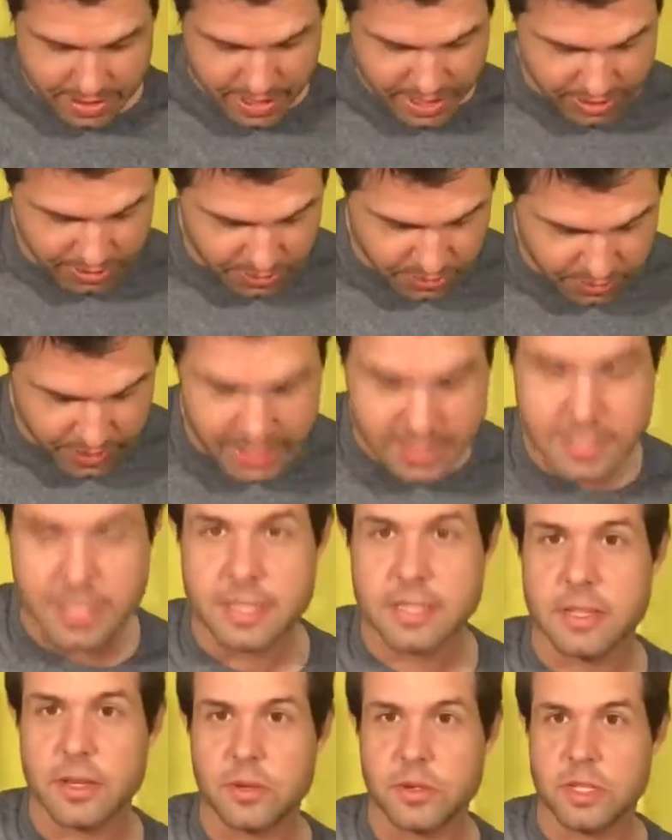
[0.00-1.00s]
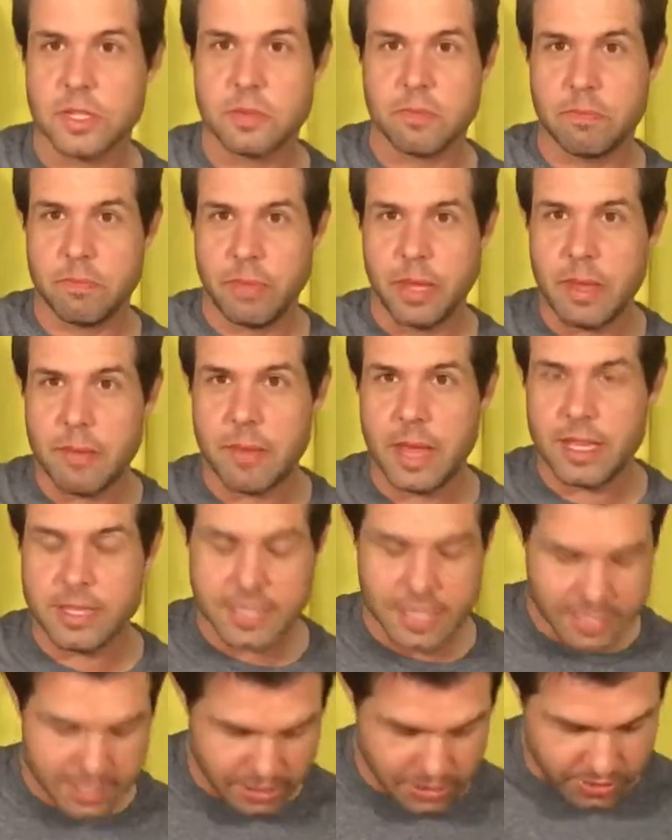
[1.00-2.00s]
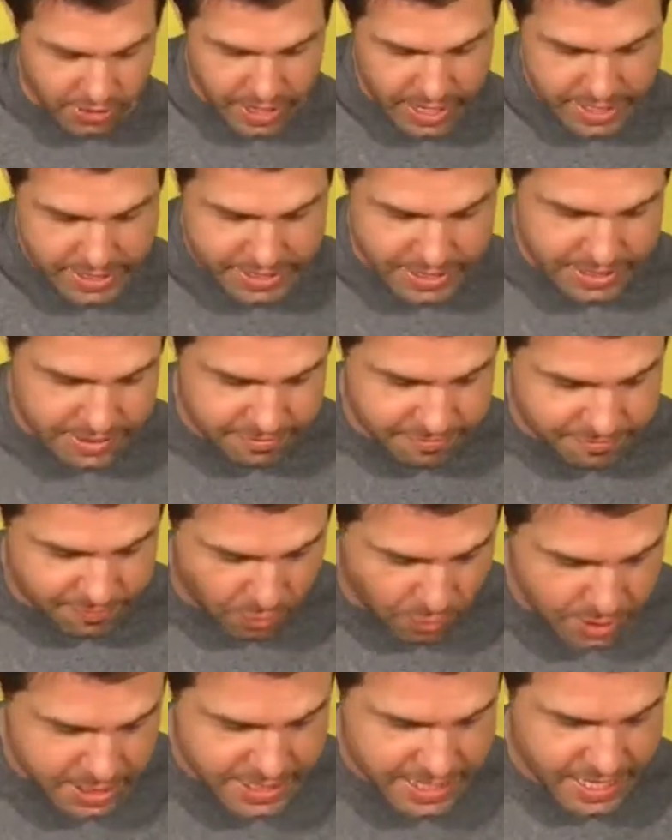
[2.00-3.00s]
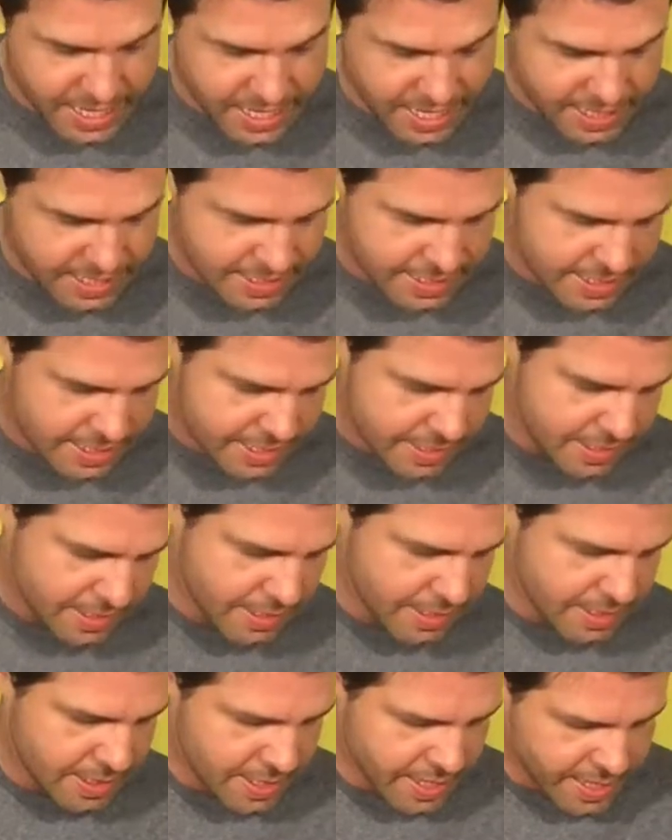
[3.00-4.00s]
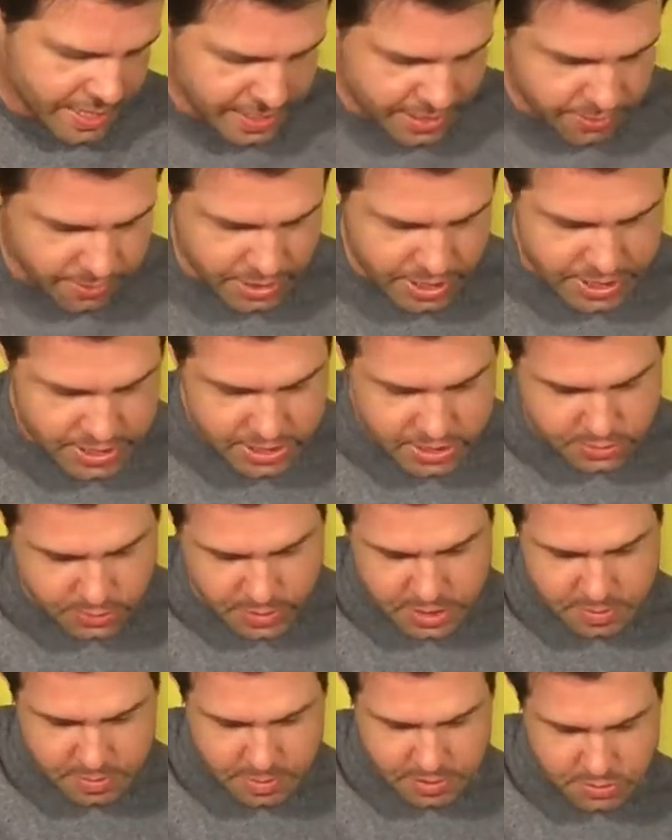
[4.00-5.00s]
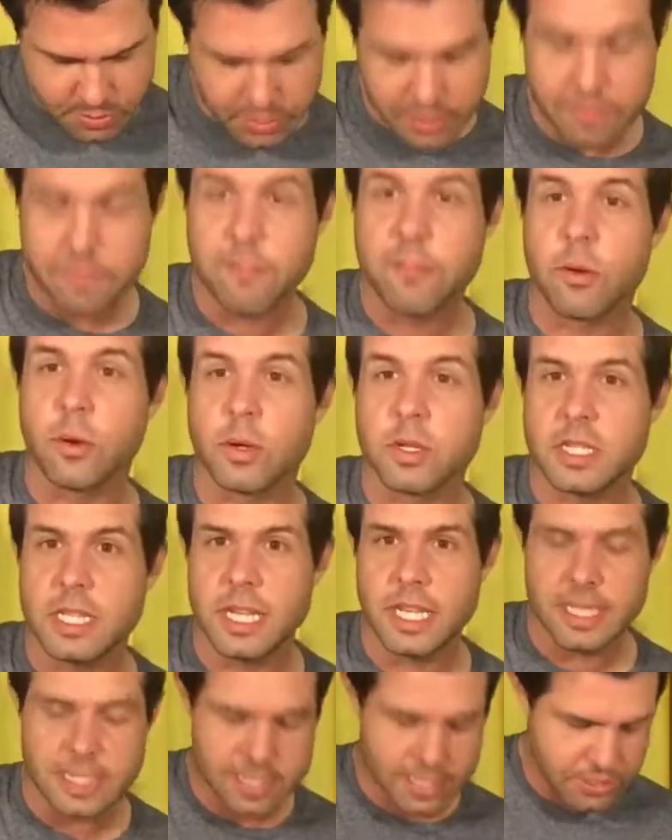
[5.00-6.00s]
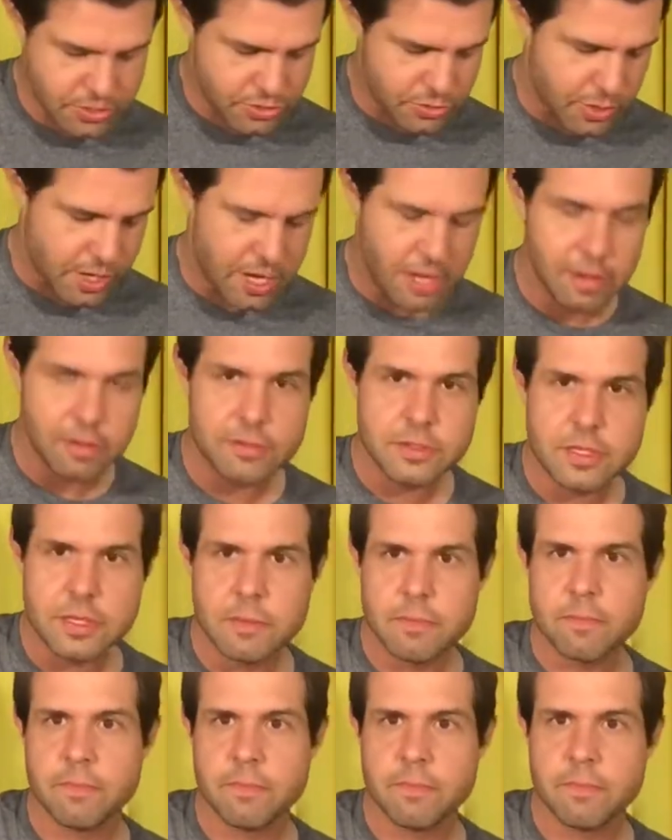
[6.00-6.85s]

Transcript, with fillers: and crazy, so just be messy and crazy. fourteens, and then we're gonna switch between fourteens and twelves.